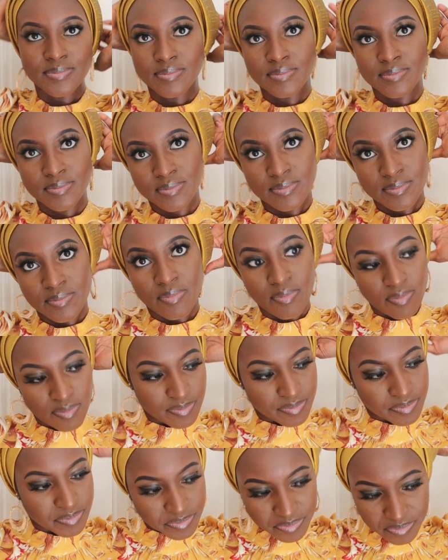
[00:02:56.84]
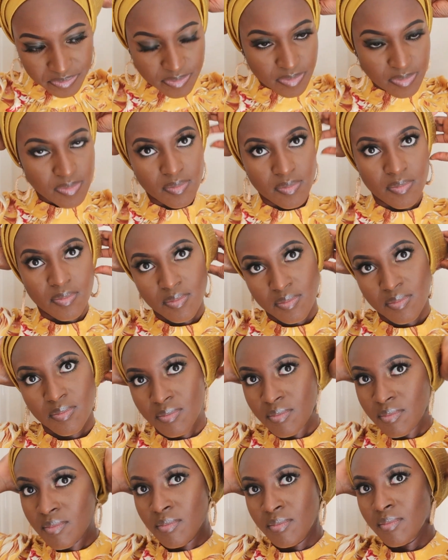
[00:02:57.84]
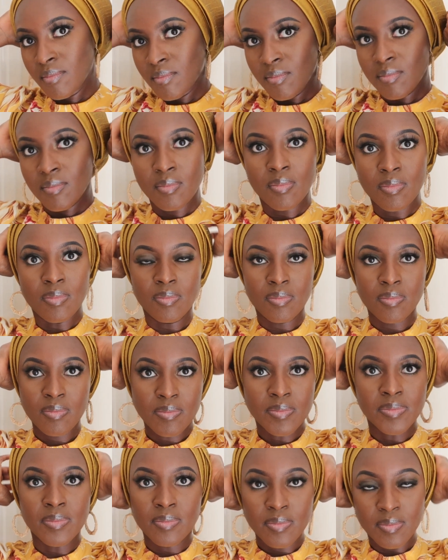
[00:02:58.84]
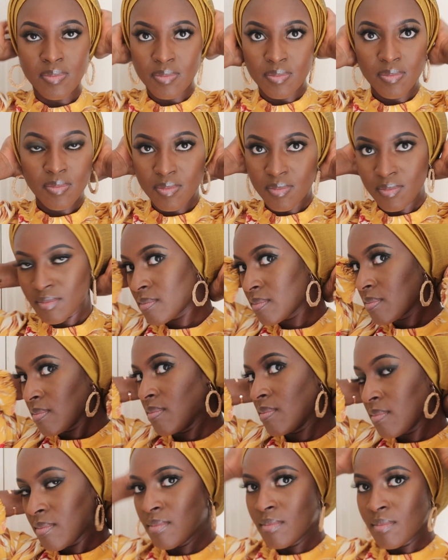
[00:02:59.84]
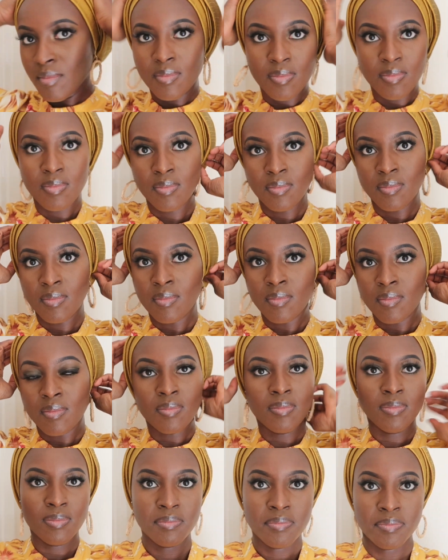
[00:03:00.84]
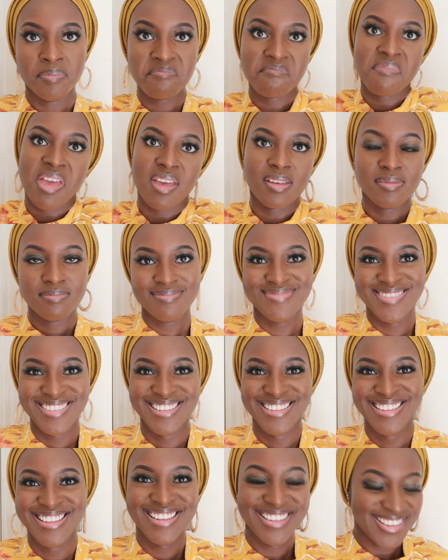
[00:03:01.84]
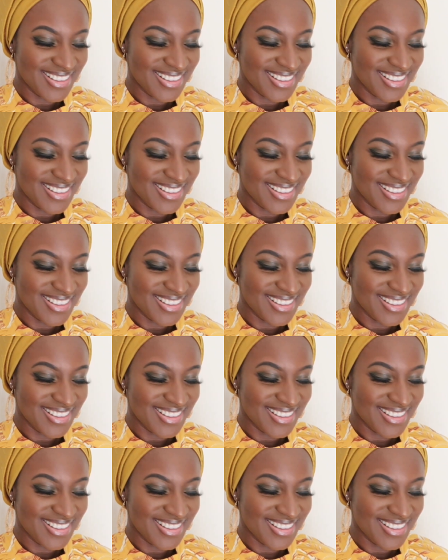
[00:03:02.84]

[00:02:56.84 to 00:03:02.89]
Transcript: as I said, it doesn't matter. You just need to have it on your head and make sure the back looks